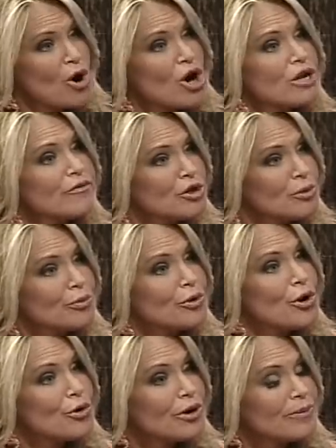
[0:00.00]
part of your
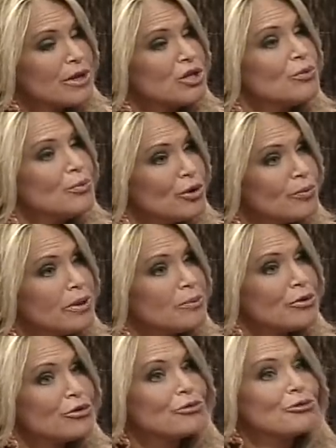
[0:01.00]
program that you put
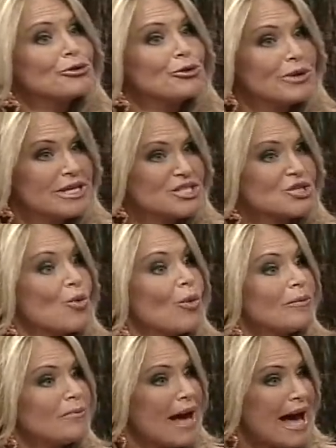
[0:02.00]
people through is
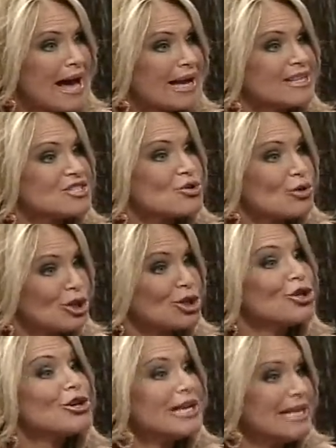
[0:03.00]
going back and sort of
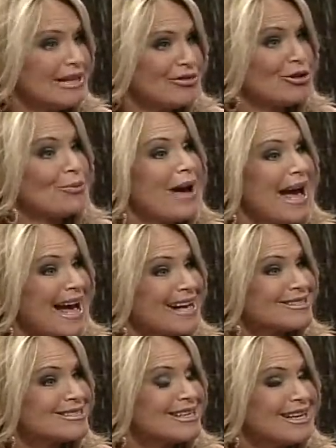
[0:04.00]
looking at their
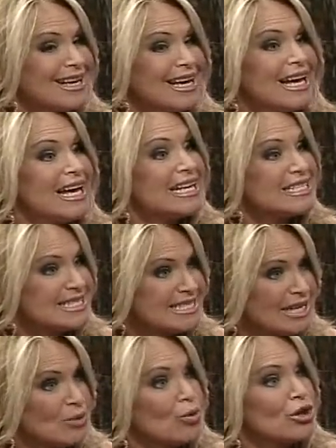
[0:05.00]
past and
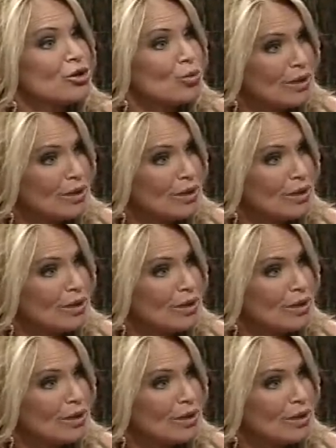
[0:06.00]
seeing where the